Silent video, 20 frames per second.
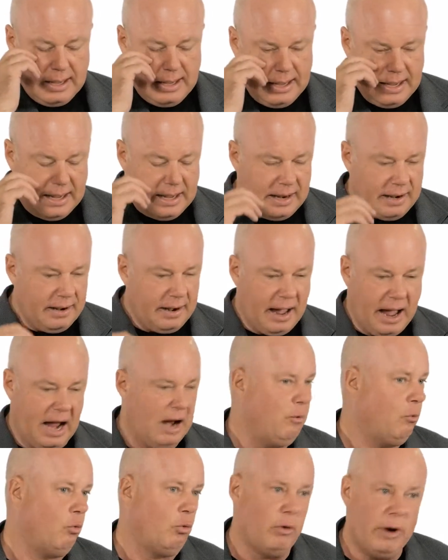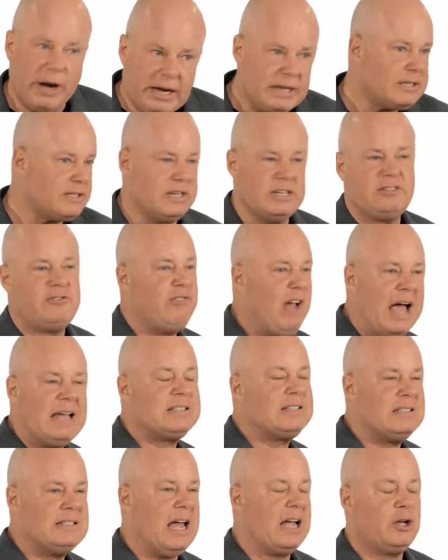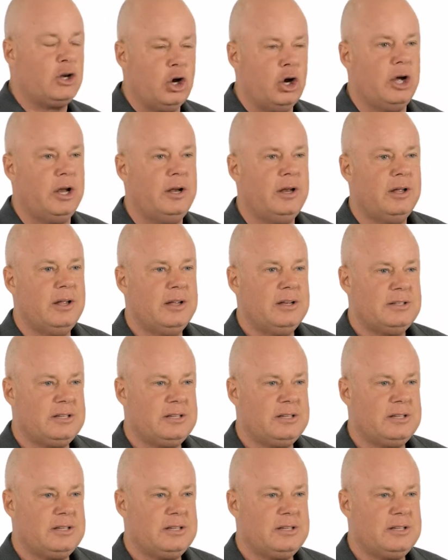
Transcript: and I raced as fast as I could